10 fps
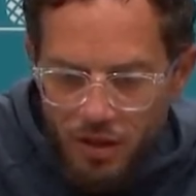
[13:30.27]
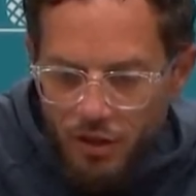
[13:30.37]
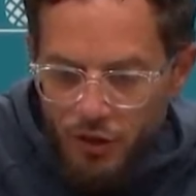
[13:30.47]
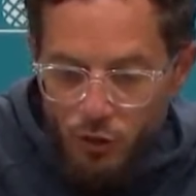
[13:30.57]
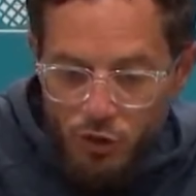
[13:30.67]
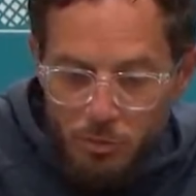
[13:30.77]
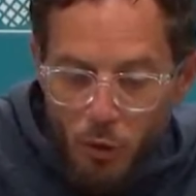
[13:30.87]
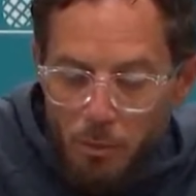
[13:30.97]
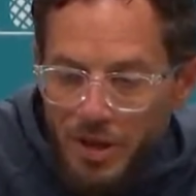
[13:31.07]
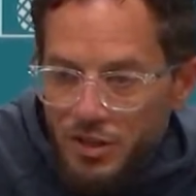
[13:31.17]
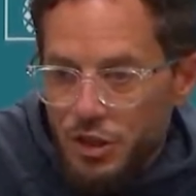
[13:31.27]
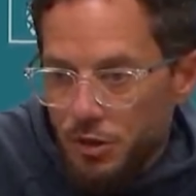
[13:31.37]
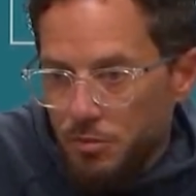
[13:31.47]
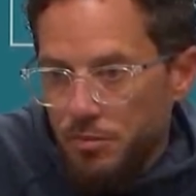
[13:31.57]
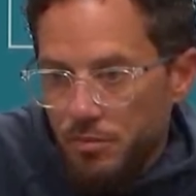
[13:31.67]
there was
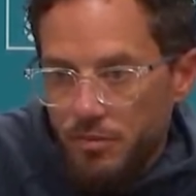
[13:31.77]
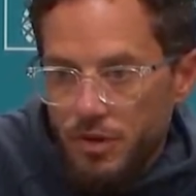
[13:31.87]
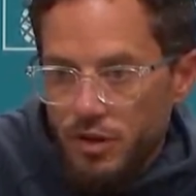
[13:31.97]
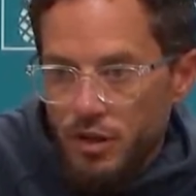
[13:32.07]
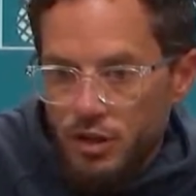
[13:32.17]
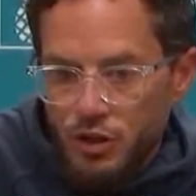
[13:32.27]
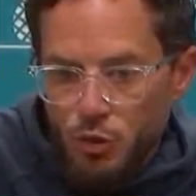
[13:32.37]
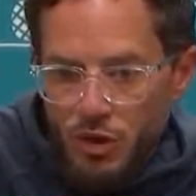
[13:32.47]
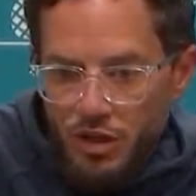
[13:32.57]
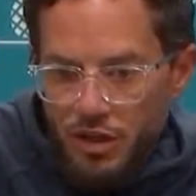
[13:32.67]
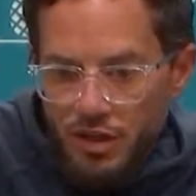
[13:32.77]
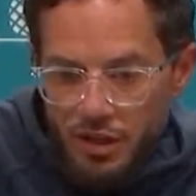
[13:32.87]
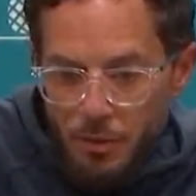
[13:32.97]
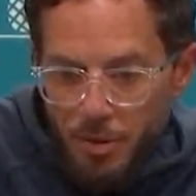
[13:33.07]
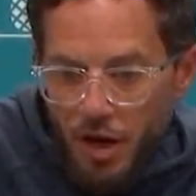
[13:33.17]
momentum swinging in
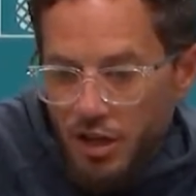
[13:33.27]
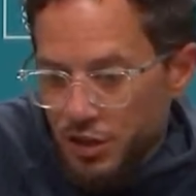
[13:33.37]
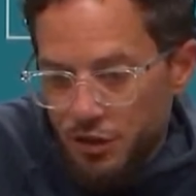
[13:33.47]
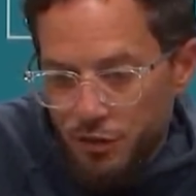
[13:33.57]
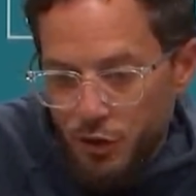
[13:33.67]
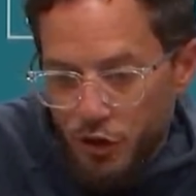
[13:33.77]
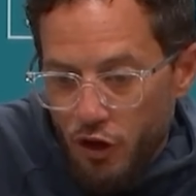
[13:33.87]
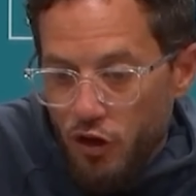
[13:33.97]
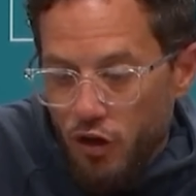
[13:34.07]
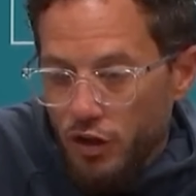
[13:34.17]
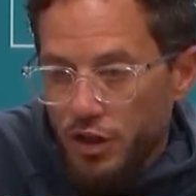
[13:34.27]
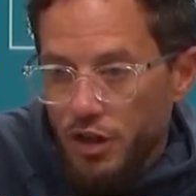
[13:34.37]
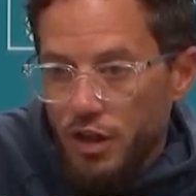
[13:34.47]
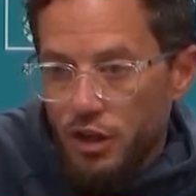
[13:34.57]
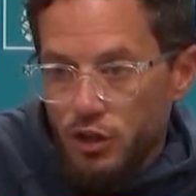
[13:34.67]
a positive regard
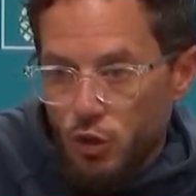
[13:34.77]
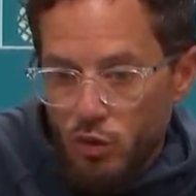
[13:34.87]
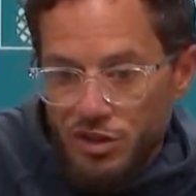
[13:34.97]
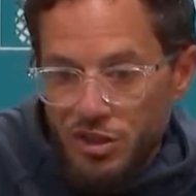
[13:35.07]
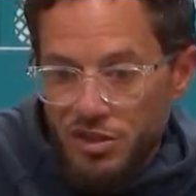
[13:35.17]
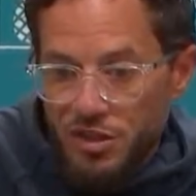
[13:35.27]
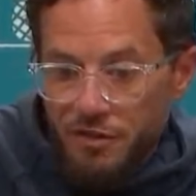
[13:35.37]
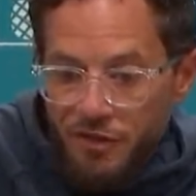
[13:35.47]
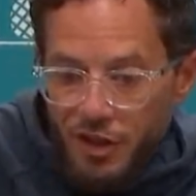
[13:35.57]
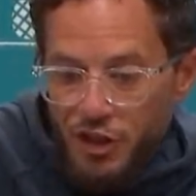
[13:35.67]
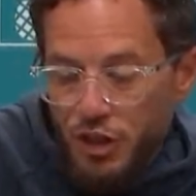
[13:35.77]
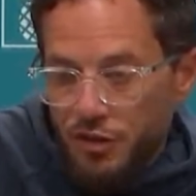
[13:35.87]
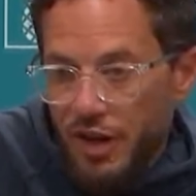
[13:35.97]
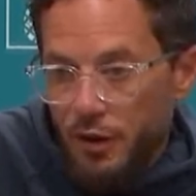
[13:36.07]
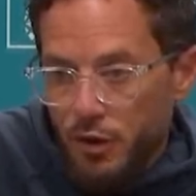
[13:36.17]
towards his conviction of
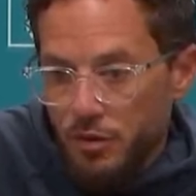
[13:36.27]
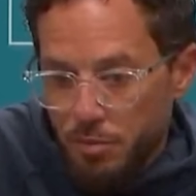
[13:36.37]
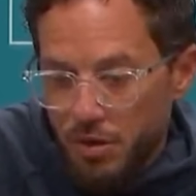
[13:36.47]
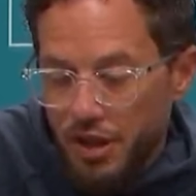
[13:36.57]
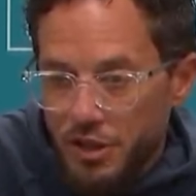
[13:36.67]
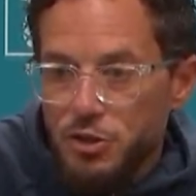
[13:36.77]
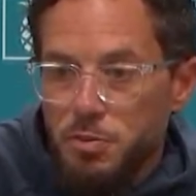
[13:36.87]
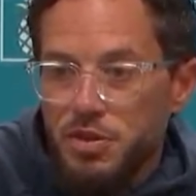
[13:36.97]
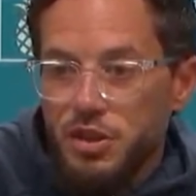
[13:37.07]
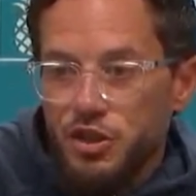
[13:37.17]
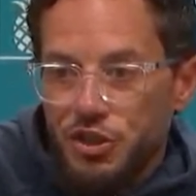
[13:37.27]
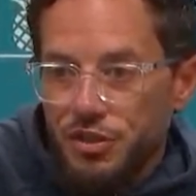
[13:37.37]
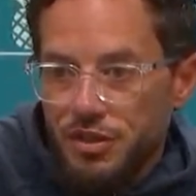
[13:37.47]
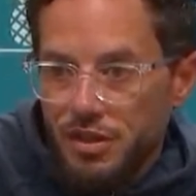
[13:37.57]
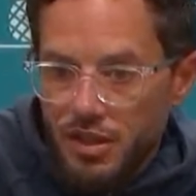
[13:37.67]
how to play his position
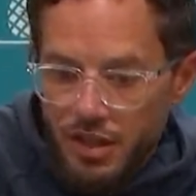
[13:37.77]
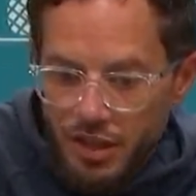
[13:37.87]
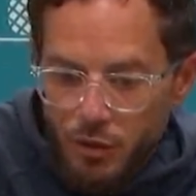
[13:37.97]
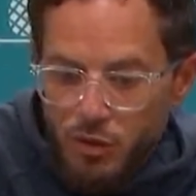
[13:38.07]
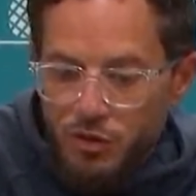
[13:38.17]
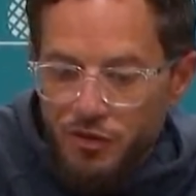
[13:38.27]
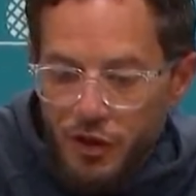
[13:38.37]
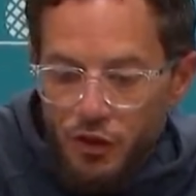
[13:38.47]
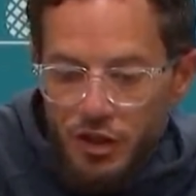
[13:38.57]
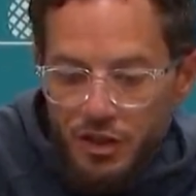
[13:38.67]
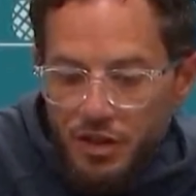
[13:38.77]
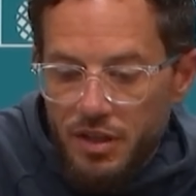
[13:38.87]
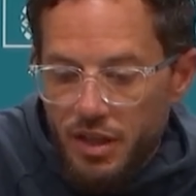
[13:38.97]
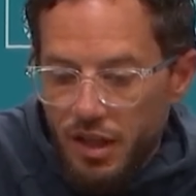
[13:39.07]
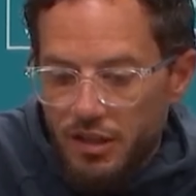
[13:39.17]
he was feeling
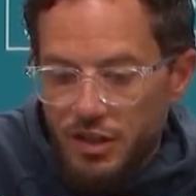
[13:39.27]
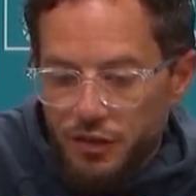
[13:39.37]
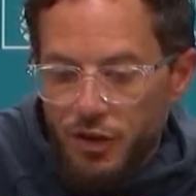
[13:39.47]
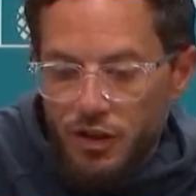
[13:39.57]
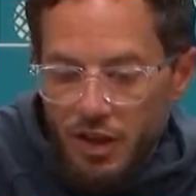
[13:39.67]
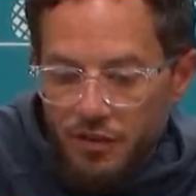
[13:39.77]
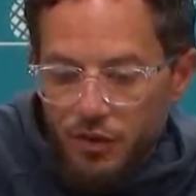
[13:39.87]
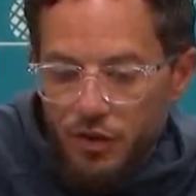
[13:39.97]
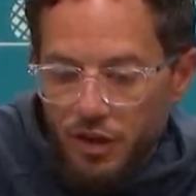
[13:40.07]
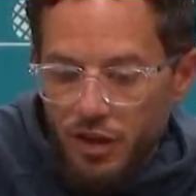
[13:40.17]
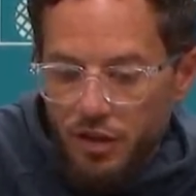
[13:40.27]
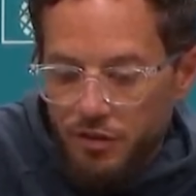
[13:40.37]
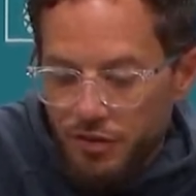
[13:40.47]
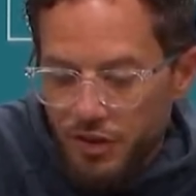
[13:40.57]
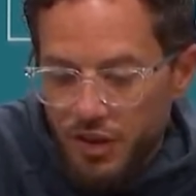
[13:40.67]
a different level
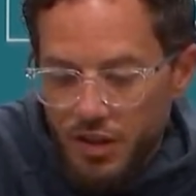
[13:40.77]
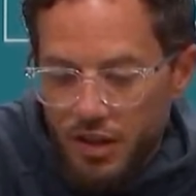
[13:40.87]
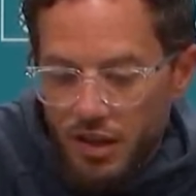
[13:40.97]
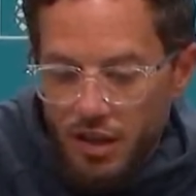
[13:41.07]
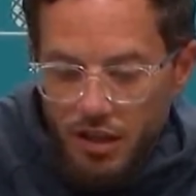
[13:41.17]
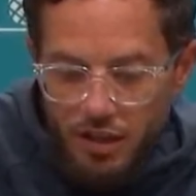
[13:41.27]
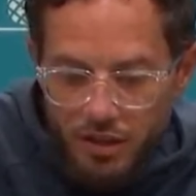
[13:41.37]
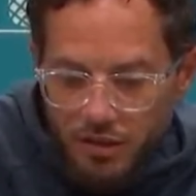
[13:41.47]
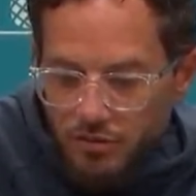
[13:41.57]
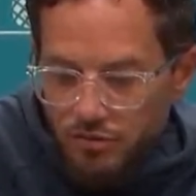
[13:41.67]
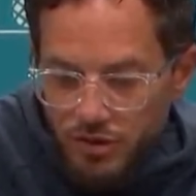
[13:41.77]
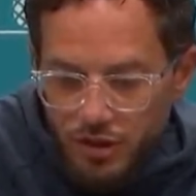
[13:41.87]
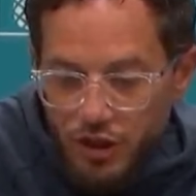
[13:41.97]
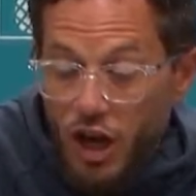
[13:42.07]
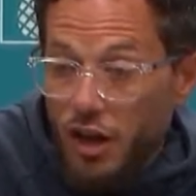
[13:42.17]
of uh,
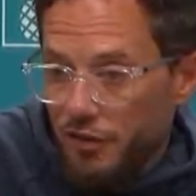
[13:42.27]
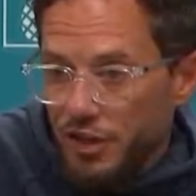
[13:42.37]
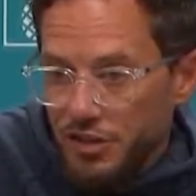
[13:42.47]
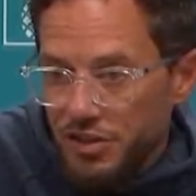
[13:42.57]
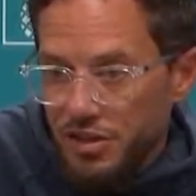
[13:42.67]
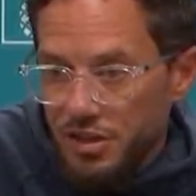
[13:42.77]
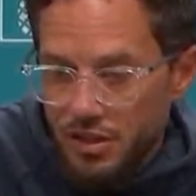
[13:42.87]
confidence.